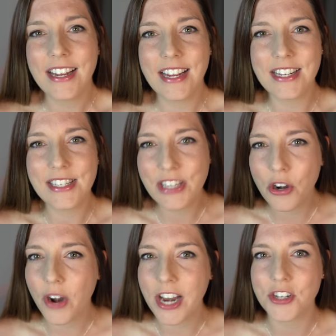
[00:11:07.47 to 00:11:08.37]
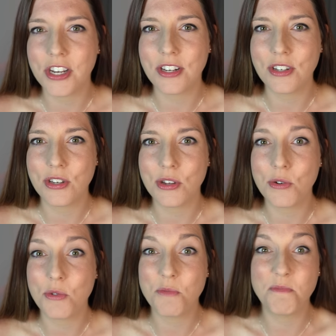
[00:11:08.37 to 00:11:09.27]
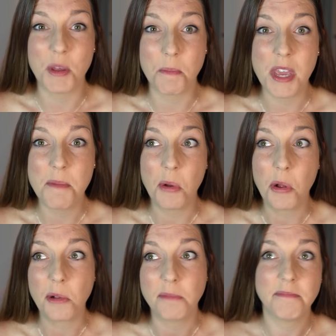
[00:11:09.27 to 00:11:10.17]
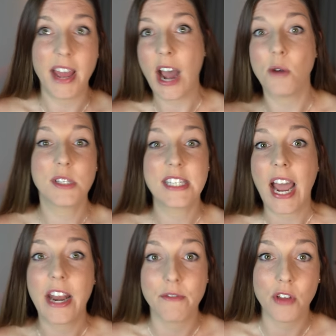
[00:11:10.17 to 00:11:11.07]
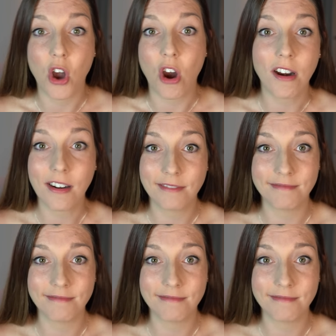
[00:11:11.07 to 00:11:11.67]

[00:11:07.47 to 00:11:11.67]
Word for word: consideration to the people outside of the car.